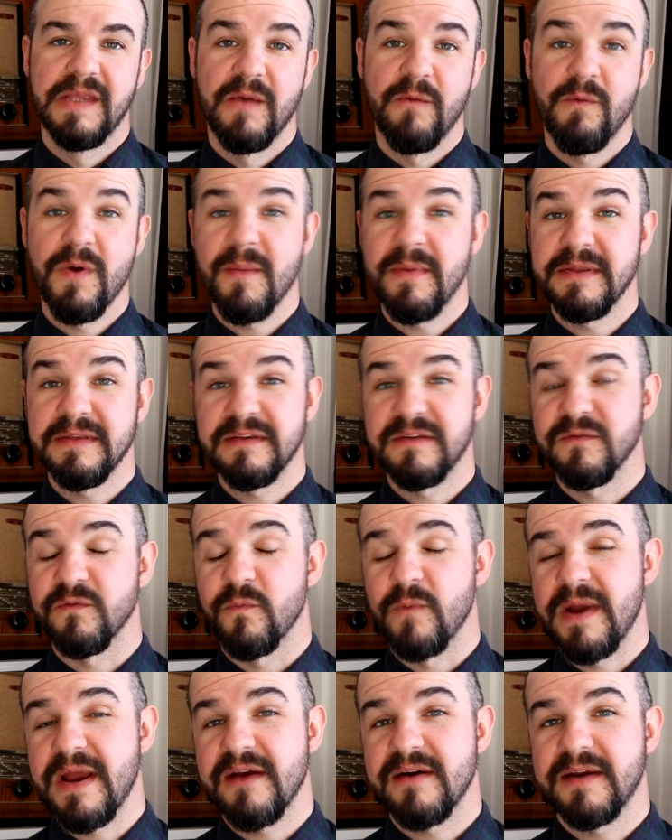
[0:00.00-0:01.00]
Women
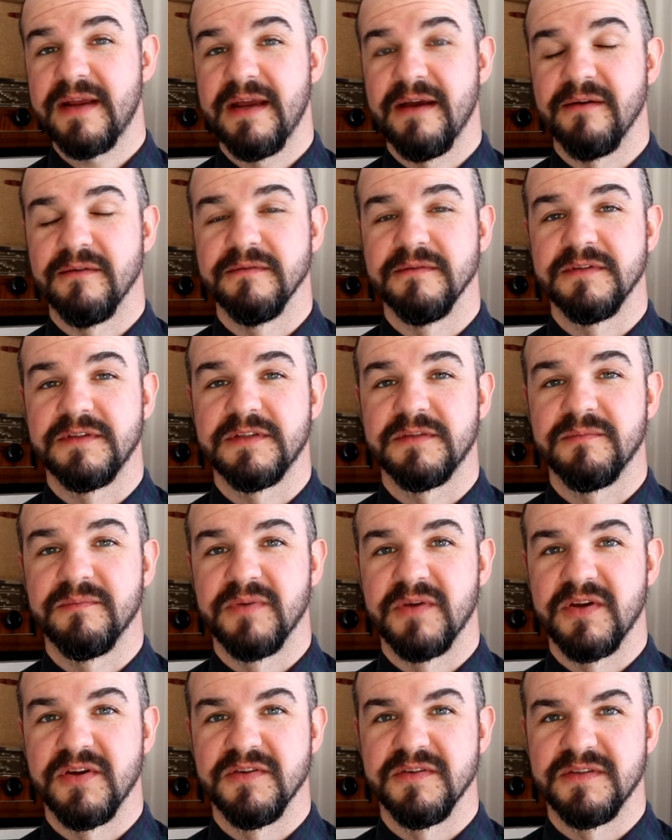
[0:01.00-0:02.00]
didn't wear kilts
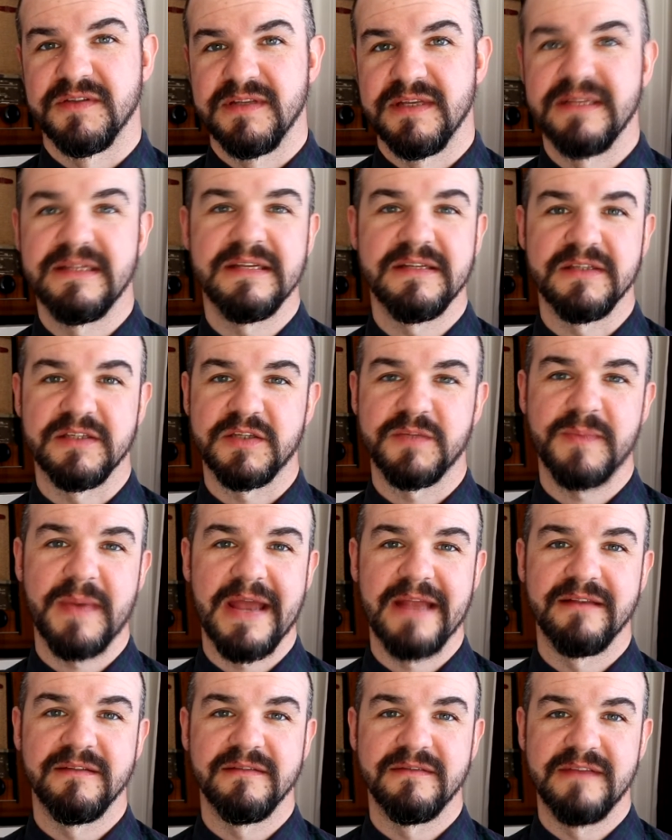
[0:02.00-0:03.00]
because they didn't
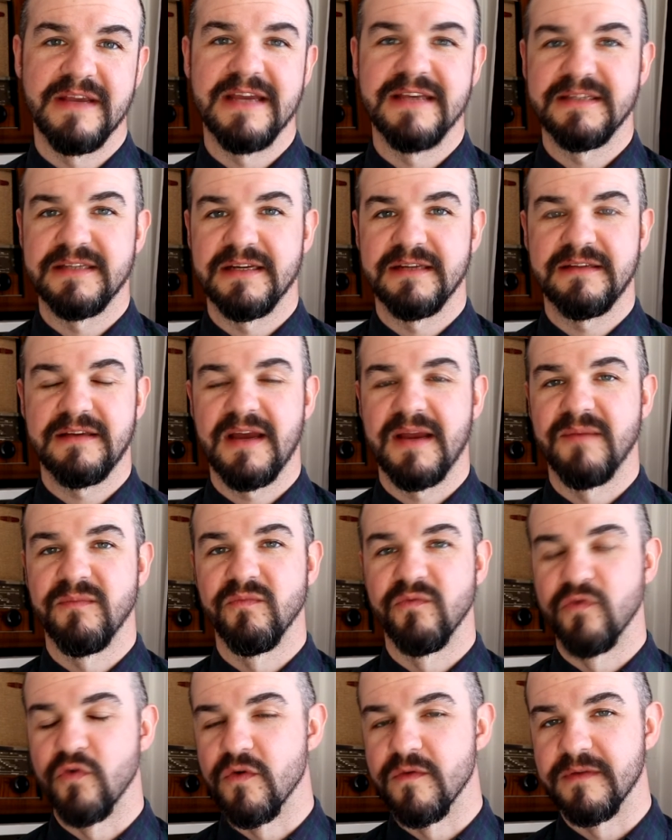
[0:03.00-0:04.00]
spend days at a
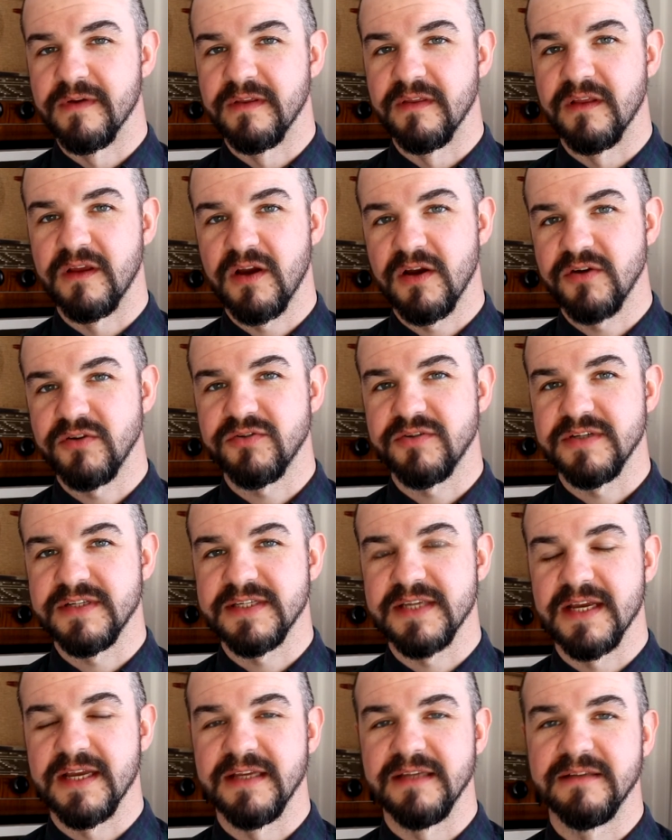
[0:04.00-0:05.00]
time roving the
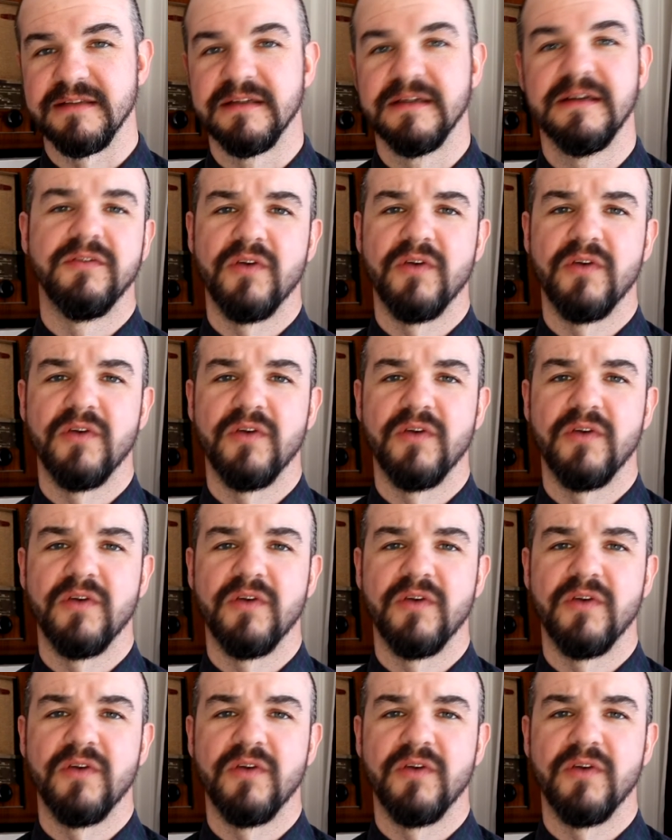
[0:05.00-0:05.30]
countryside,